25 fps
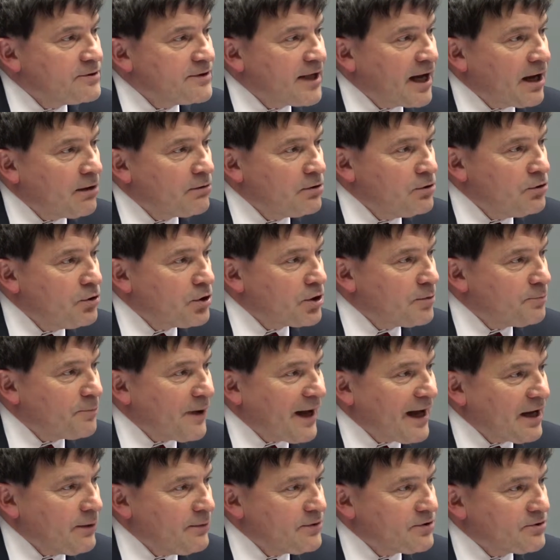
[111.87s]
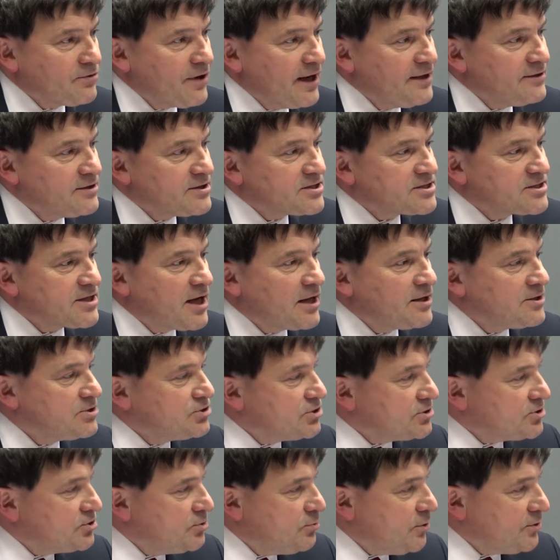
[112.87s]
now look back with great
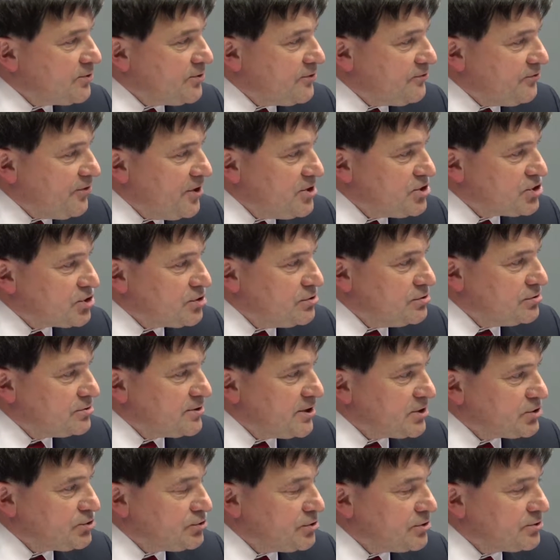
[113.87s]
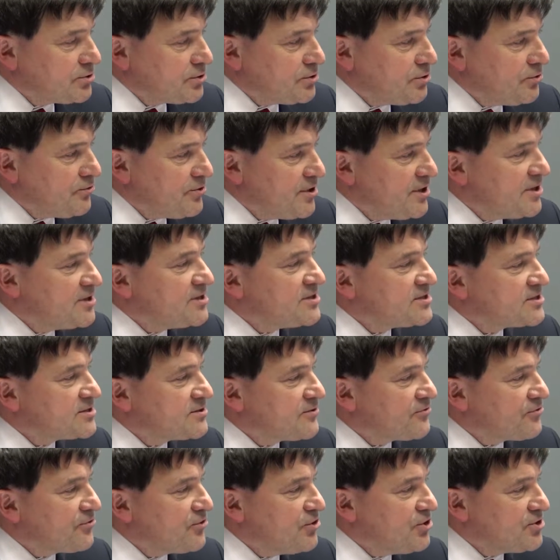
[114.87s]
nostalgia to what the French call the Trente Glorieuses,
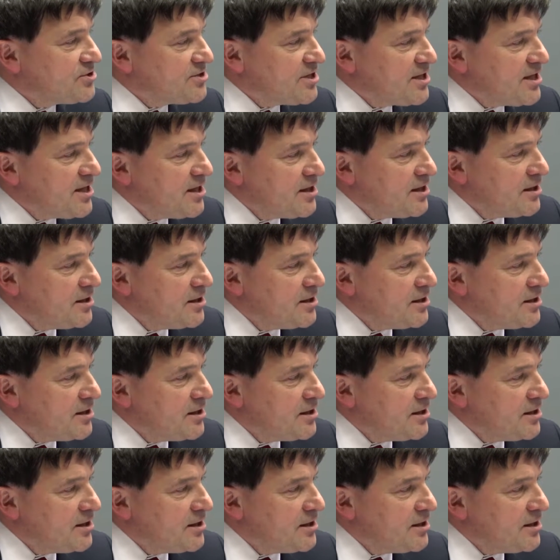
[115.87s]
the 30